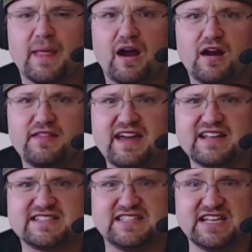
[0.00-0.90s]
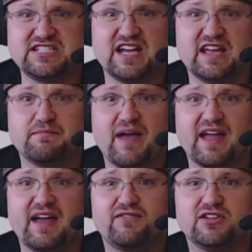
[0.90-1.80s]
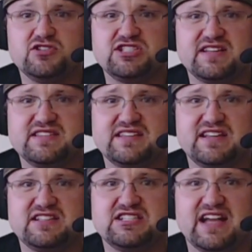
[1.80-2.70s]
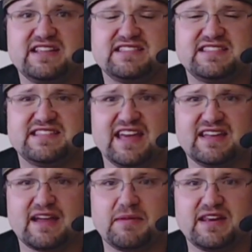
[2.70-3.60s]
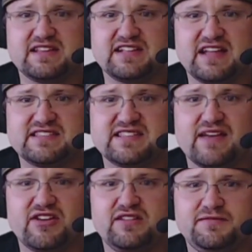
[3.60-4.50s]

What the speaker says: are they ditching Mega Evolutions in Gen 6? I mean, in Gen 7?